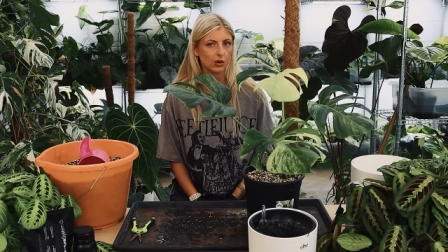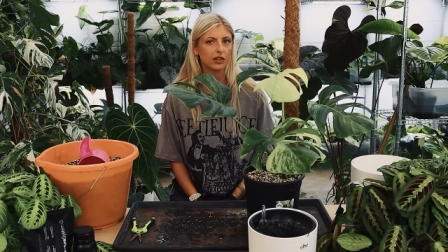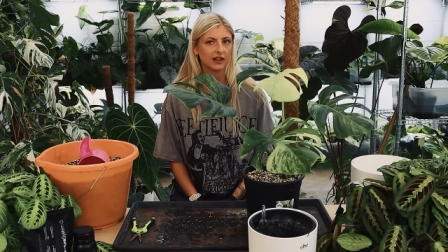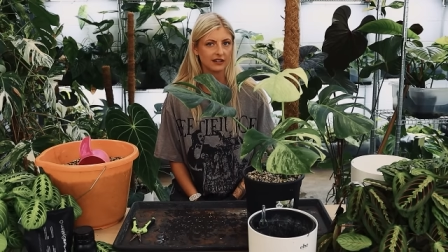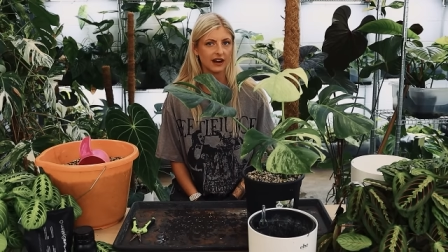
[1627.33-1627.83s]

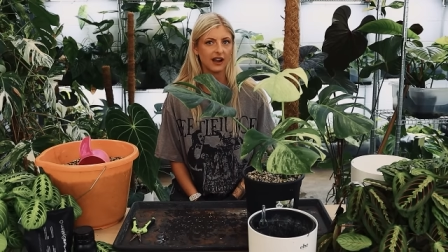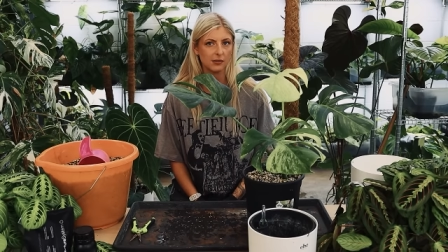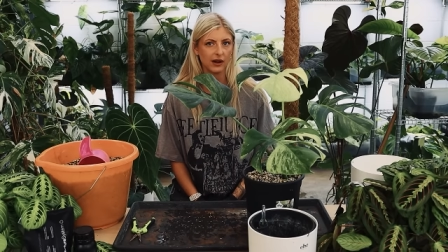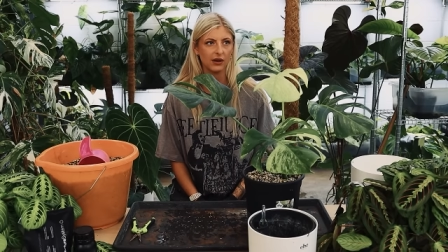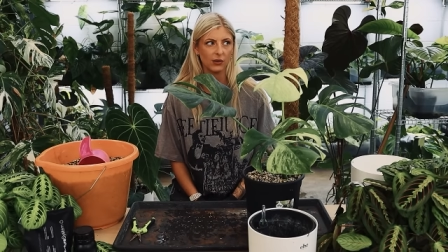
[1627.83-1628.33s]
bold thing to lie
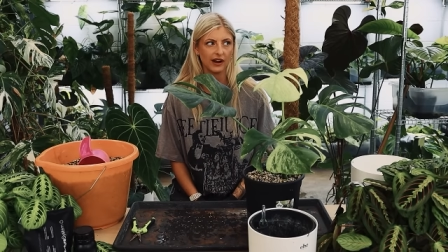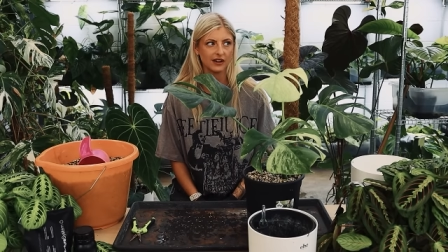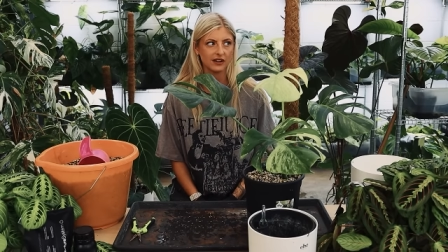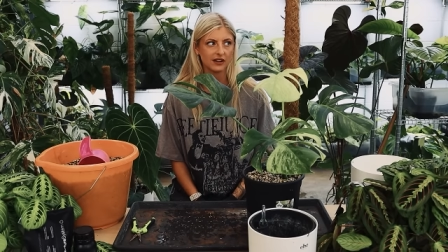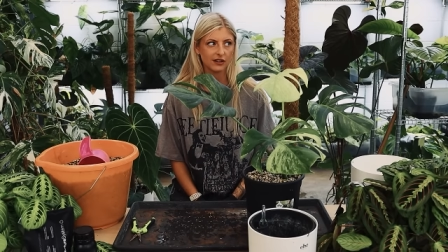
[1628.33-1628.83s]
about
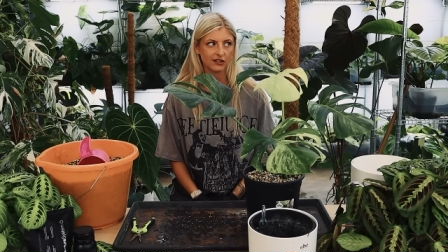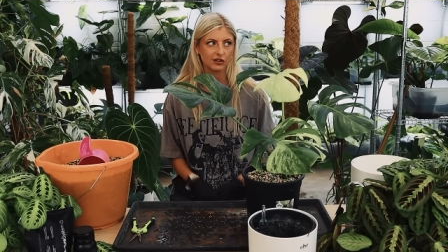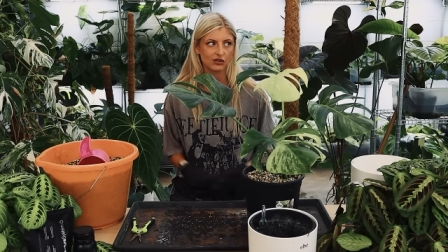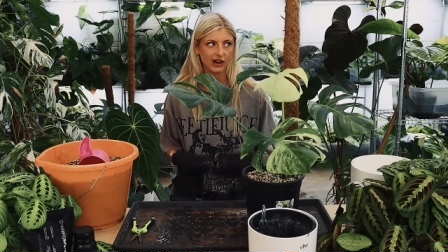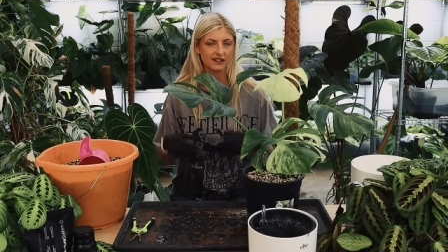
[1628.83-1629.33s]
when you're
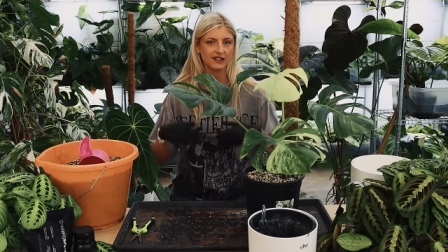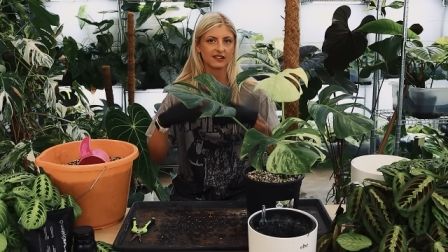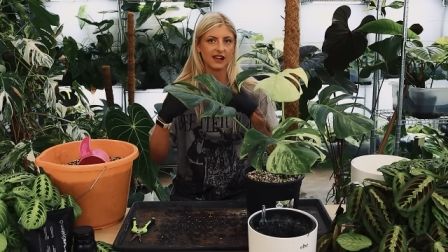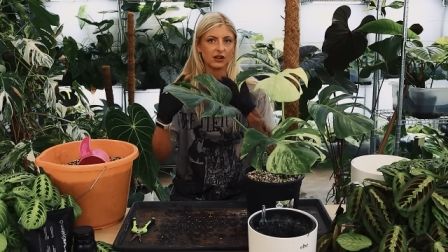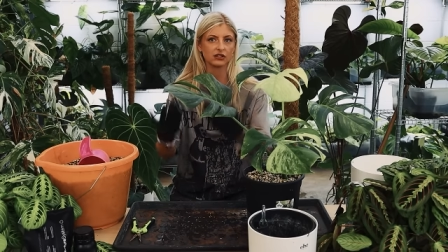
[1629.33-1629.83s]
still trying to
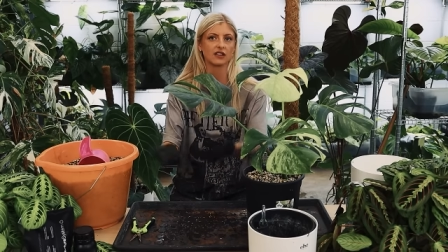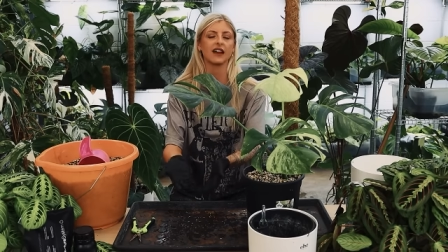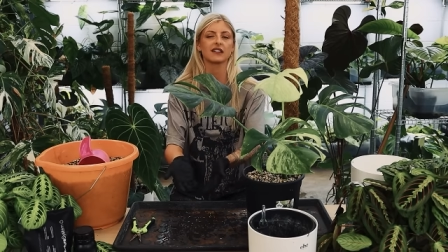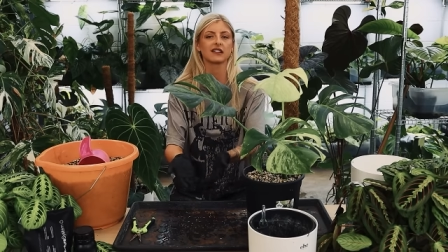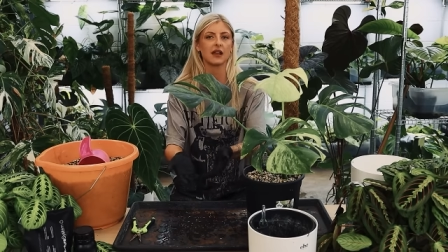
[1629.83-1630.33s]
sell to
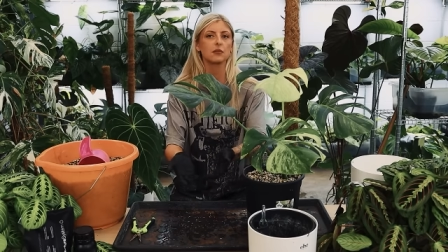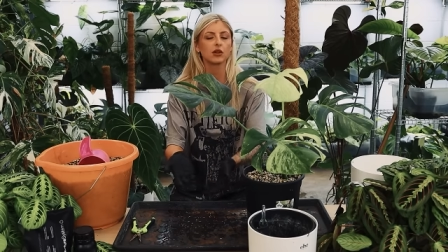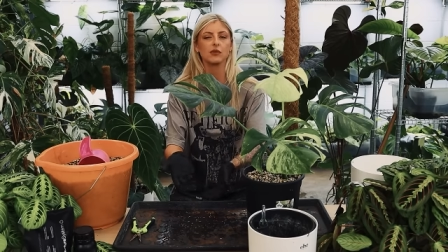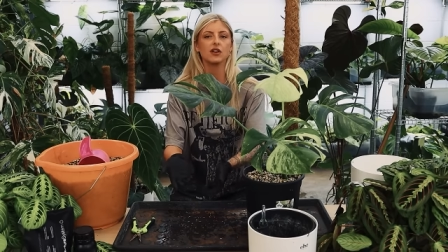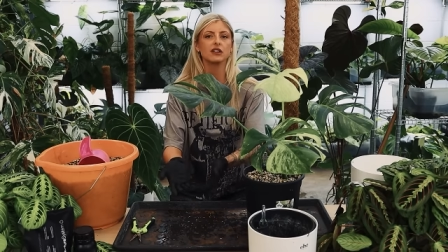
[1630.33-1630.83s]
that same
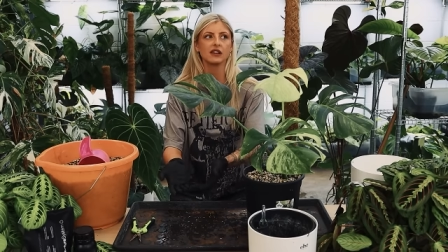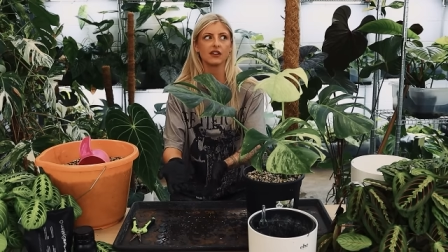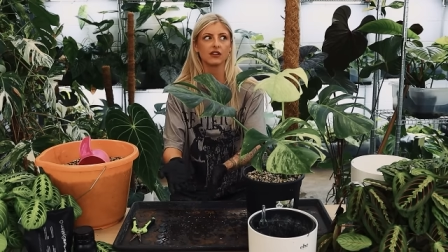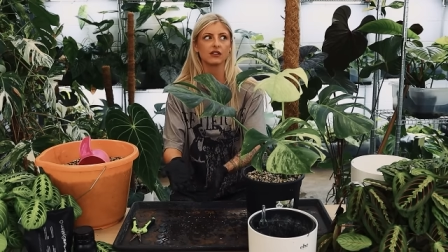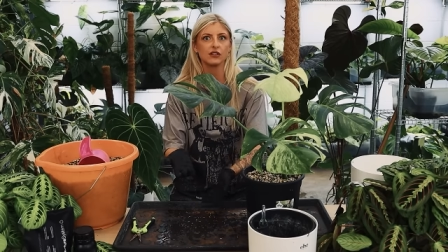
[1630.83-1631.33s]
community
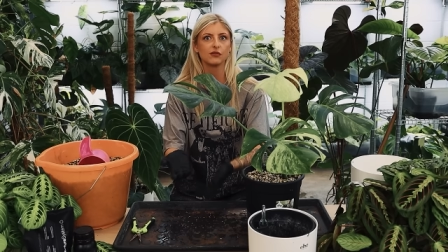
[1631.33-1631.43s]
that